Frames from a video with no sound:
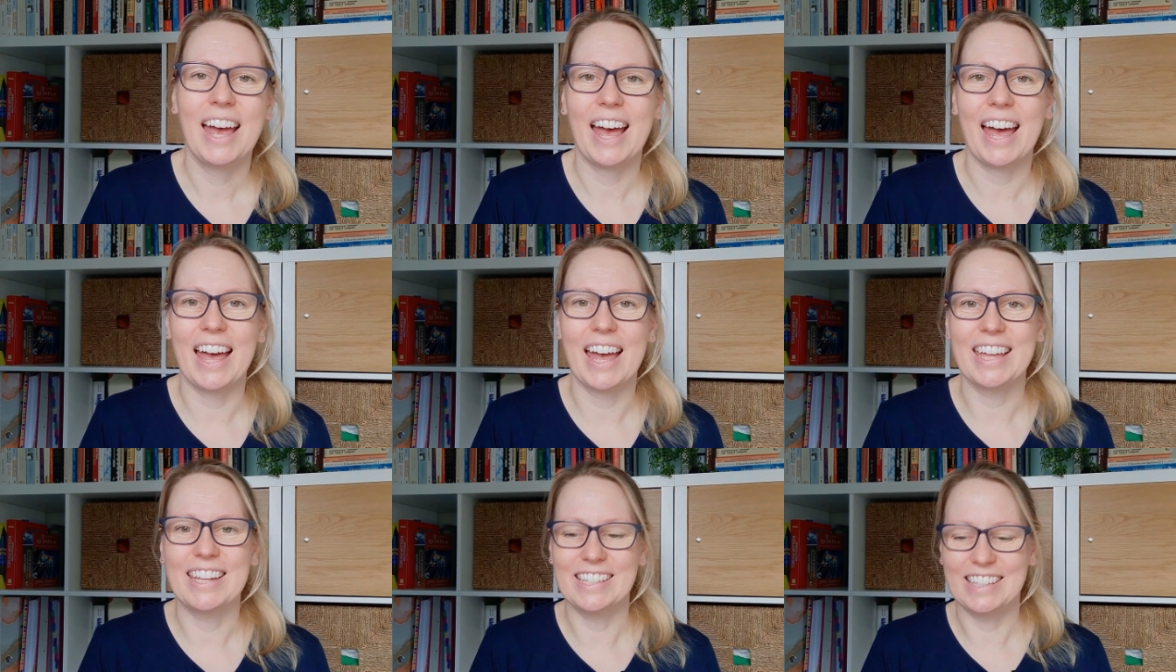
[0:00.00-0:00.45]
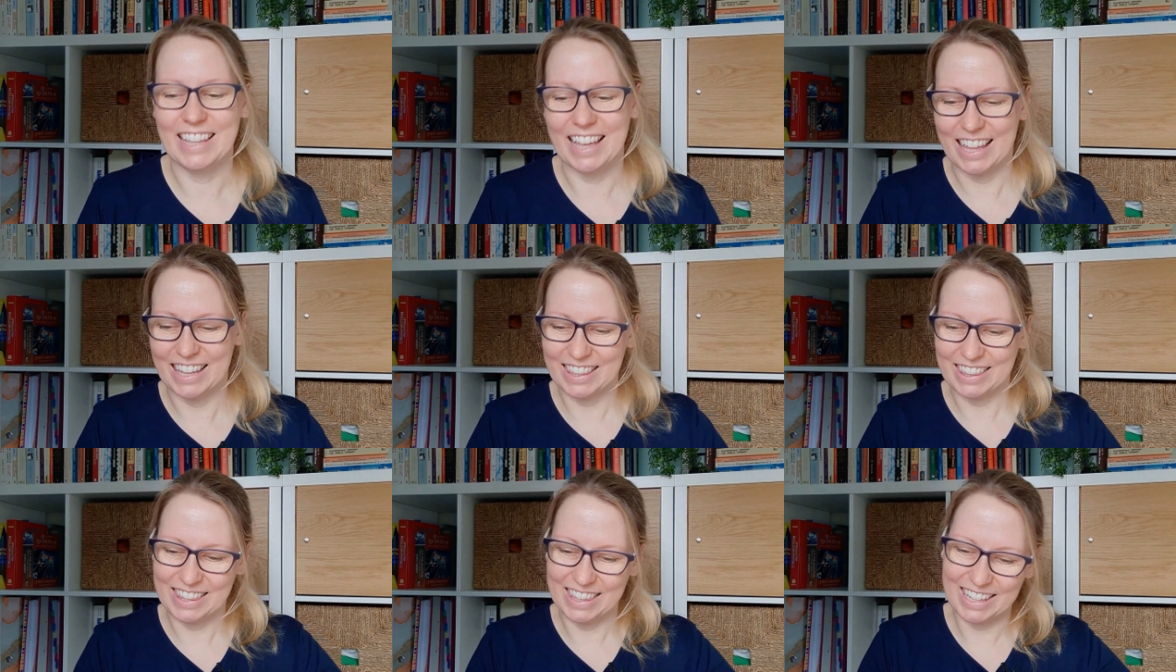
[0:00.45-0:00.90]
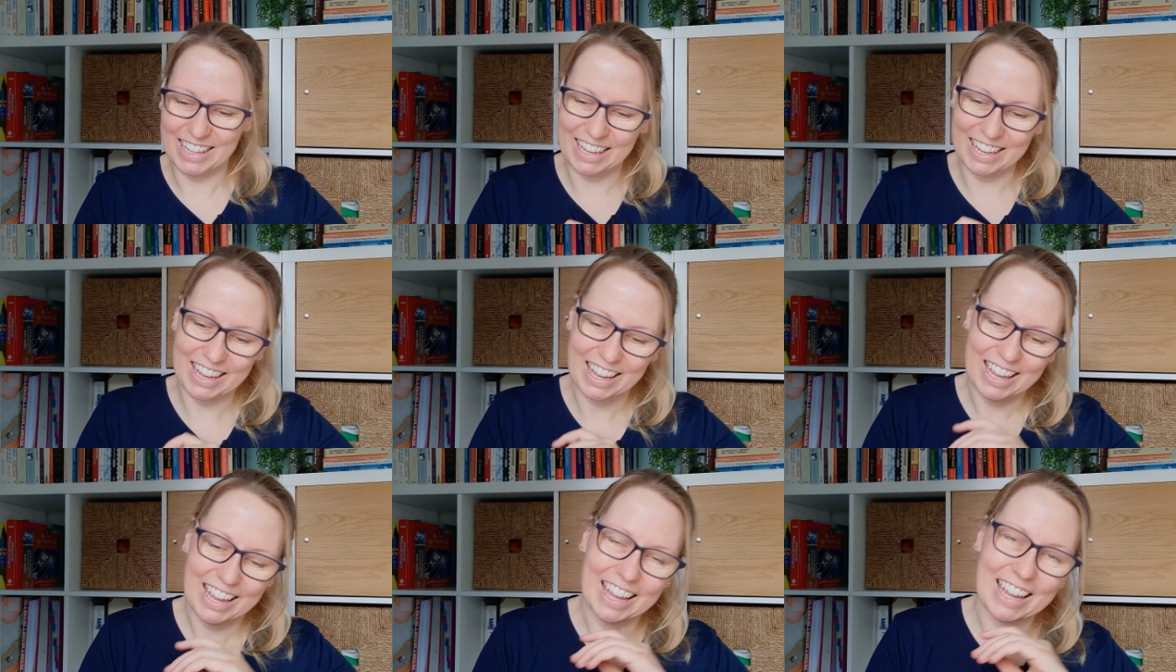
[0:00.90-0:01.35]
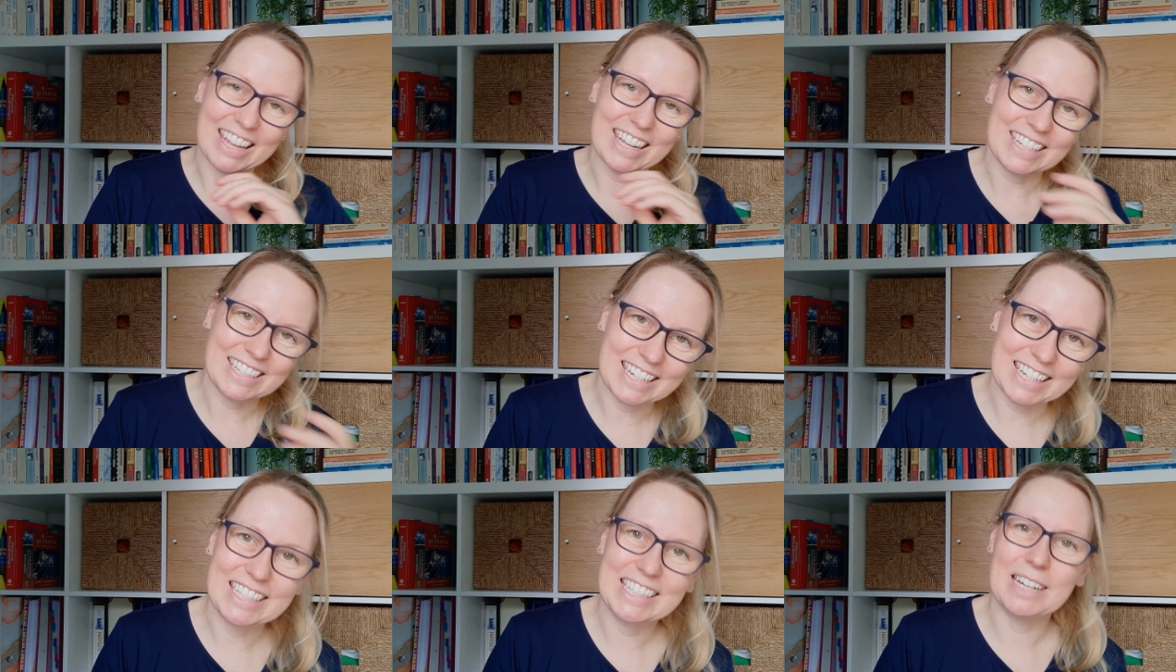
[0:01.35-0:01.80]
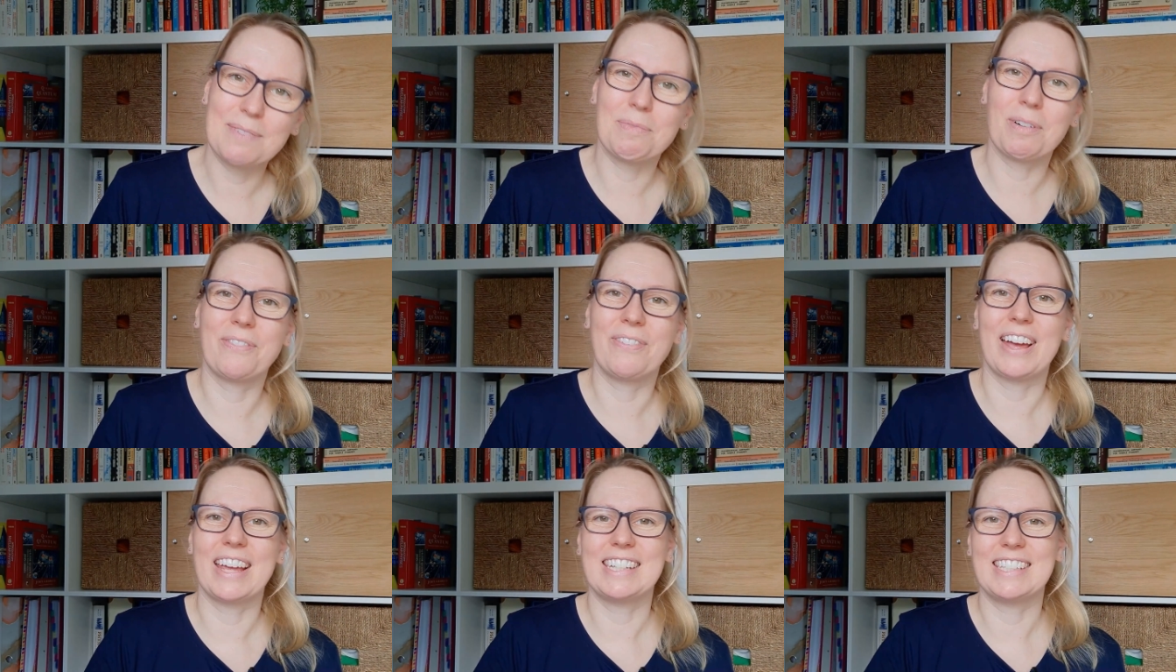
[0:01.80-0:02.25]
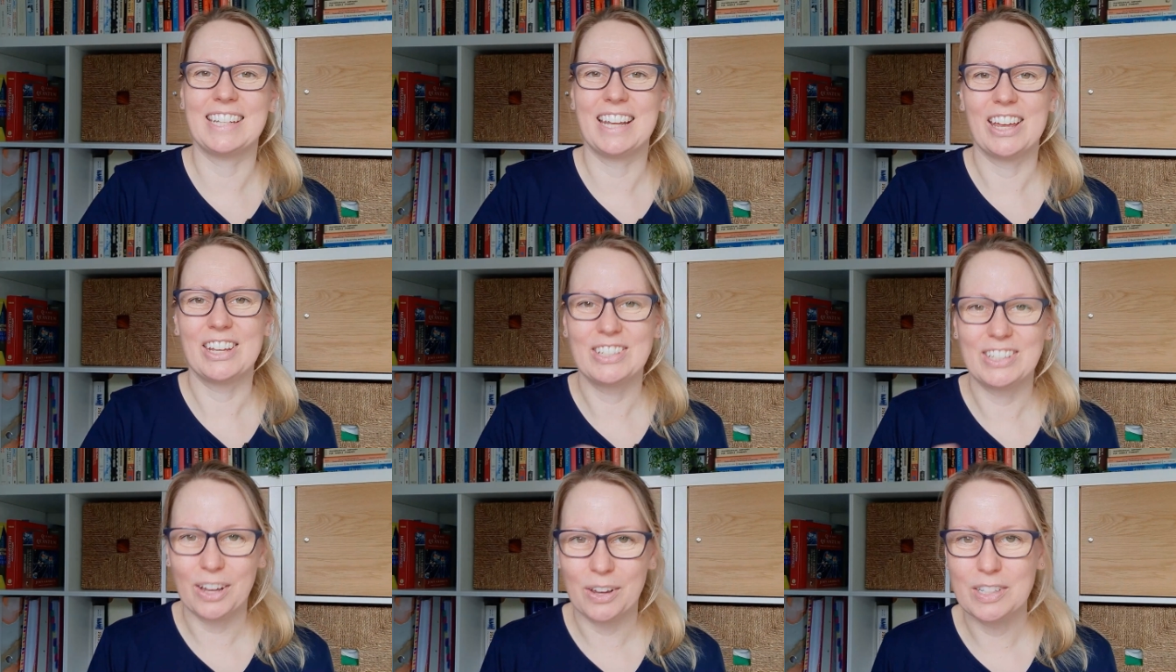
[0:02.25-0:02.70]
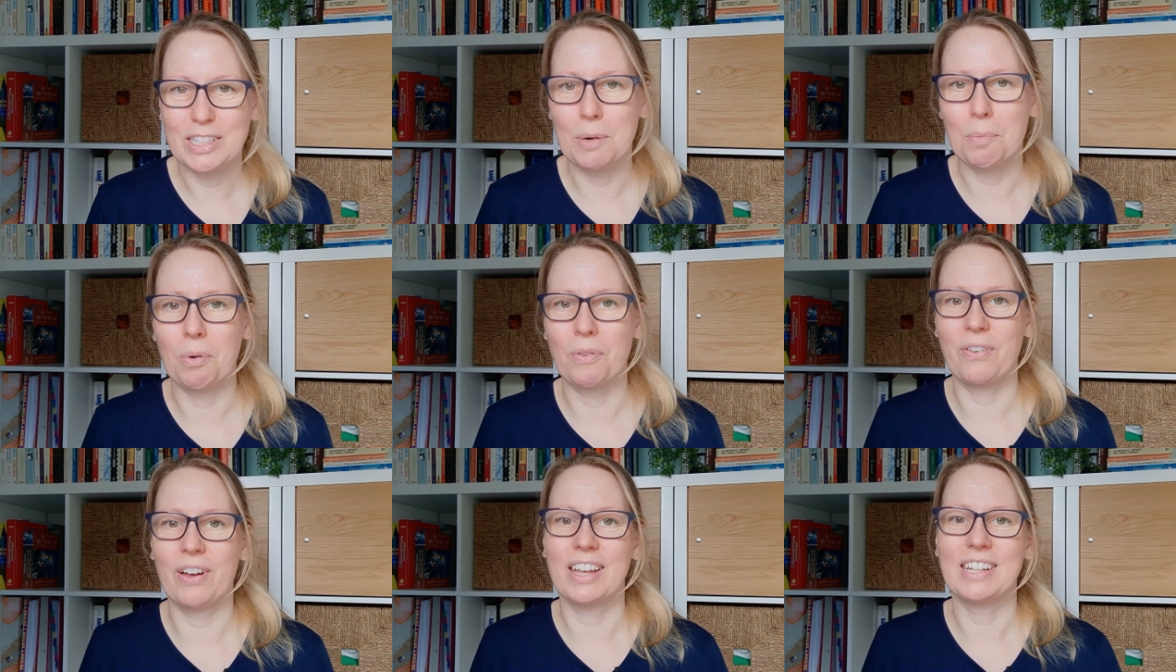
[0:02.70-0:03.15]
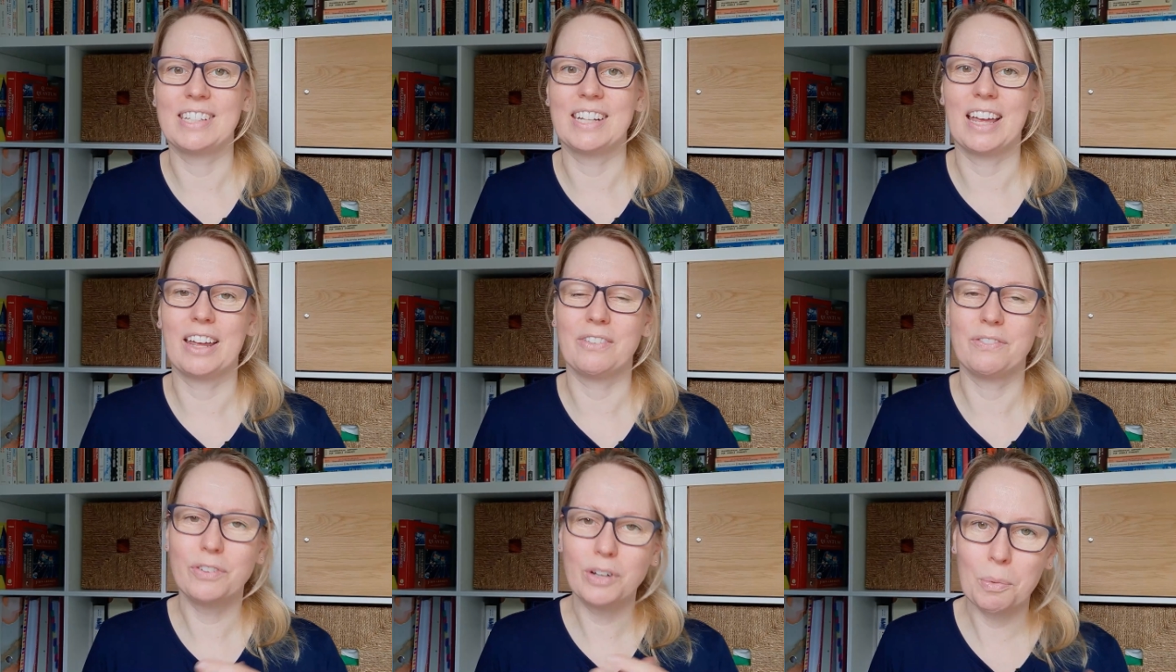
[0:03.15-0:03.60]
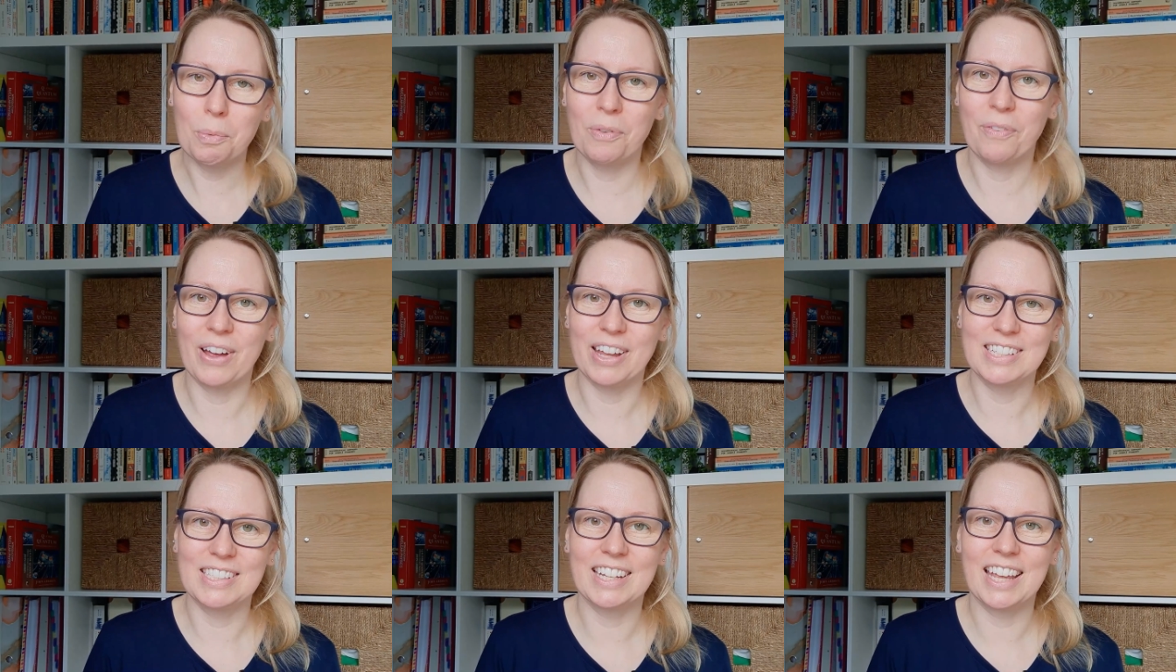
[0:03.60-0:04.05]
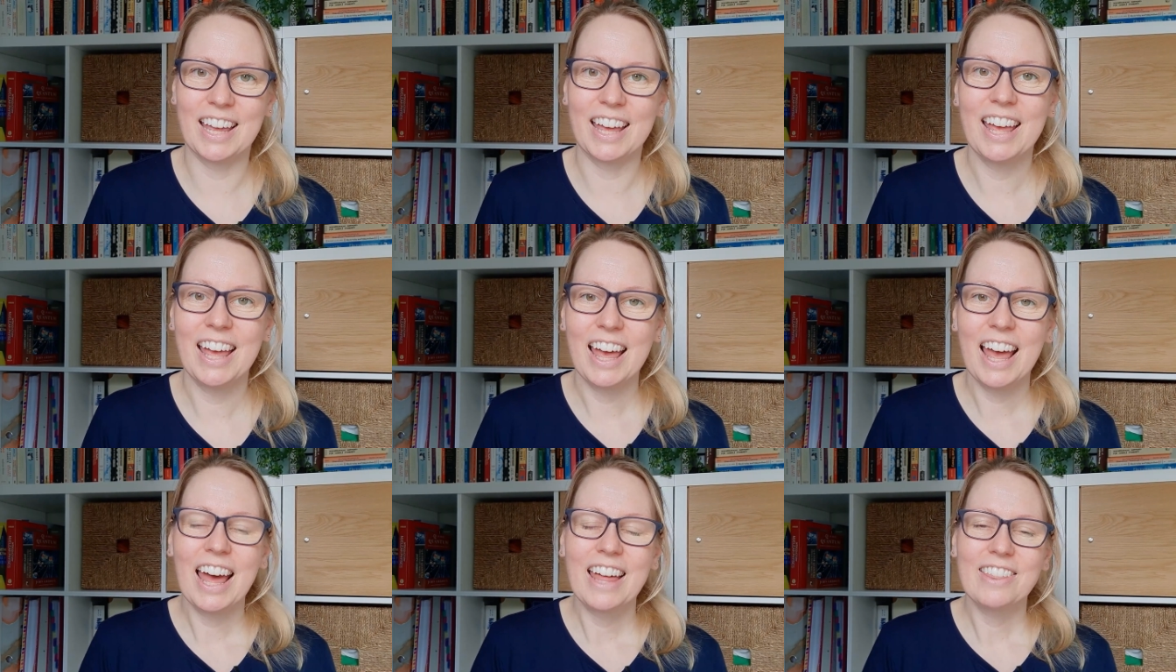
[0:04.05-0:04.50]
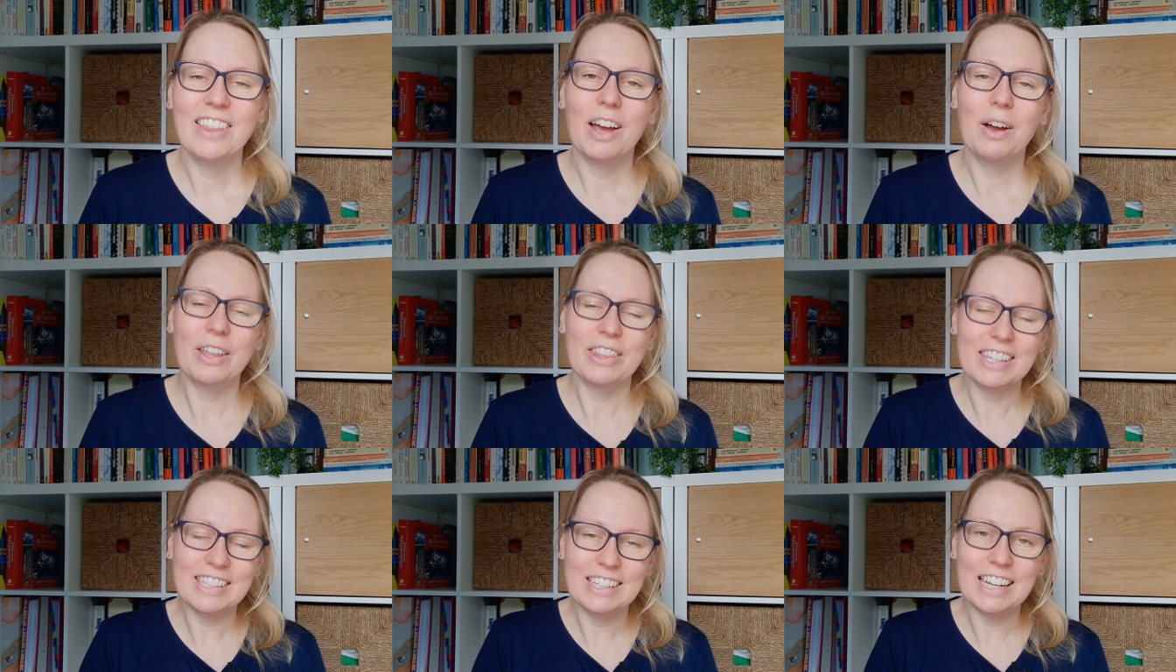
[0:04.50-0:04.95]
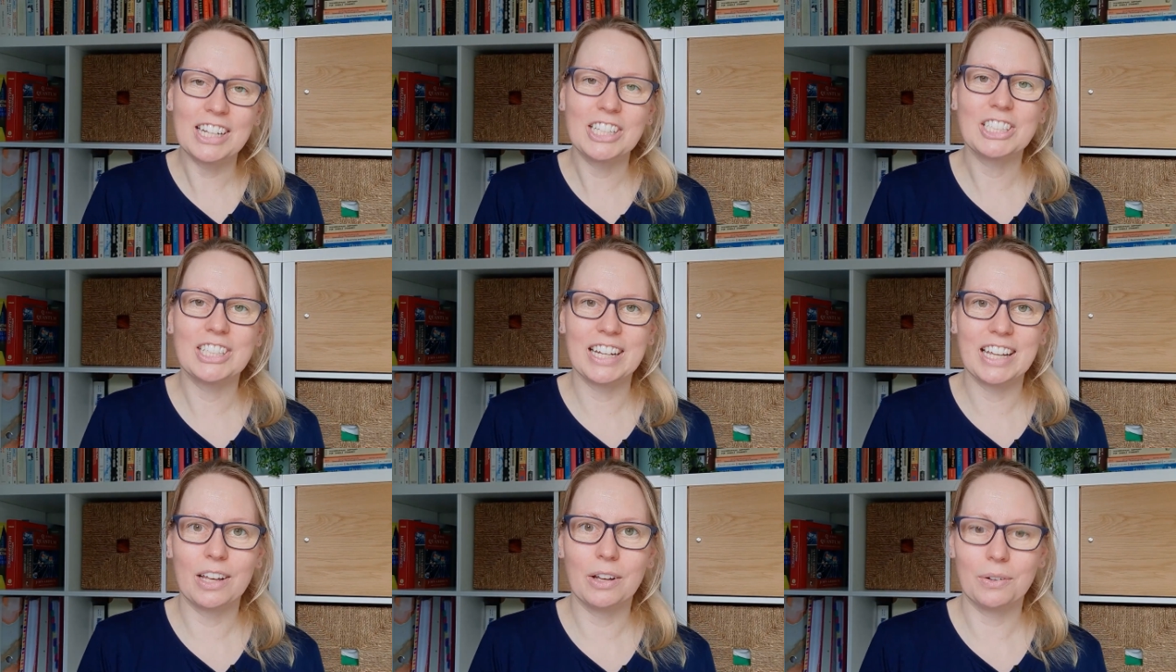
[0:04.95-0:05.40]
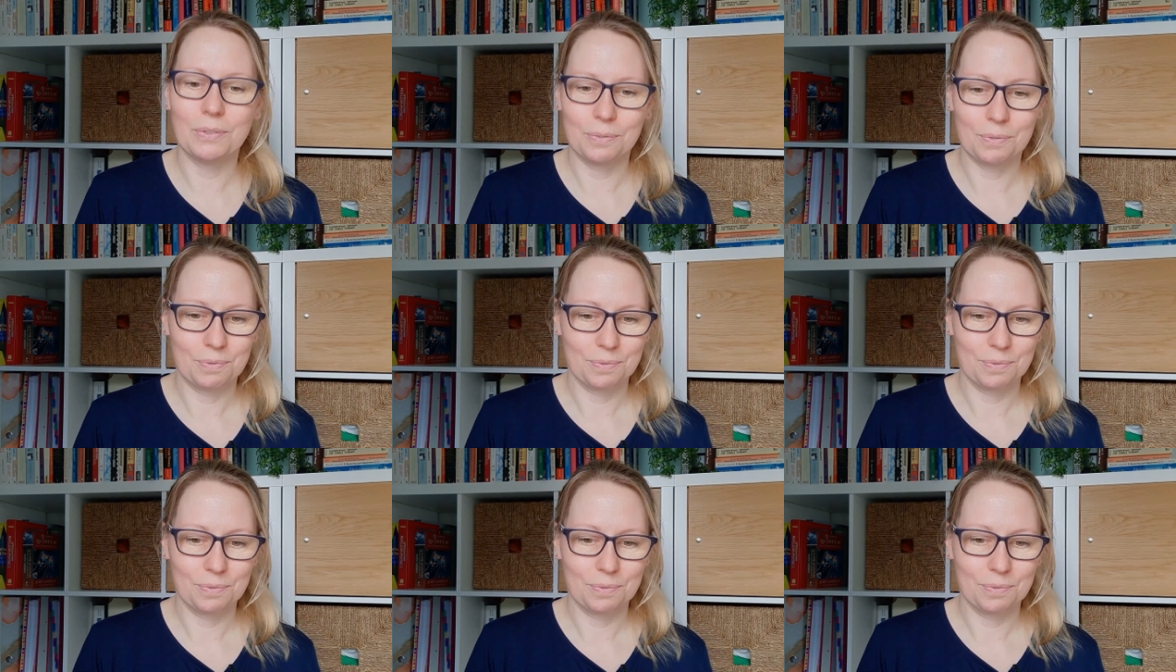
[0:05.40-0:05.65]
and then the assistant professor, associate professor, and full professor, essentially